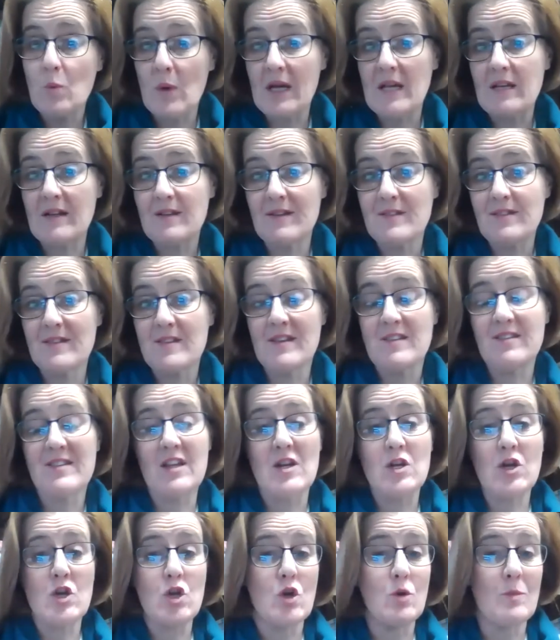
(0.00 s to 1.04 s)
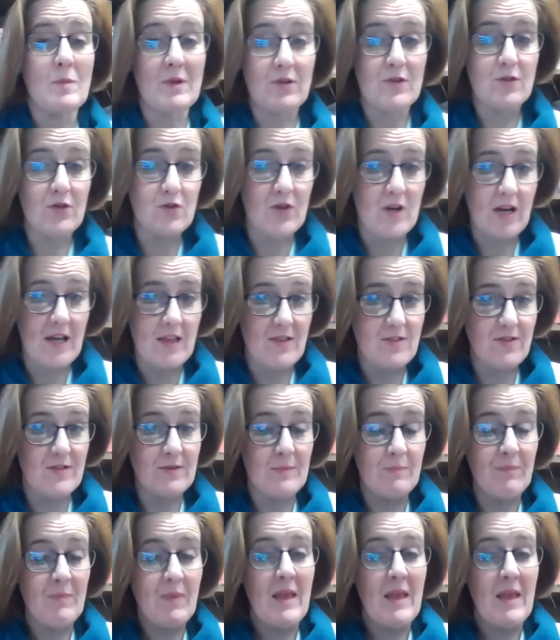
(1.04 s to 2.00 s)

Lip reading: weaknesses and human strengths.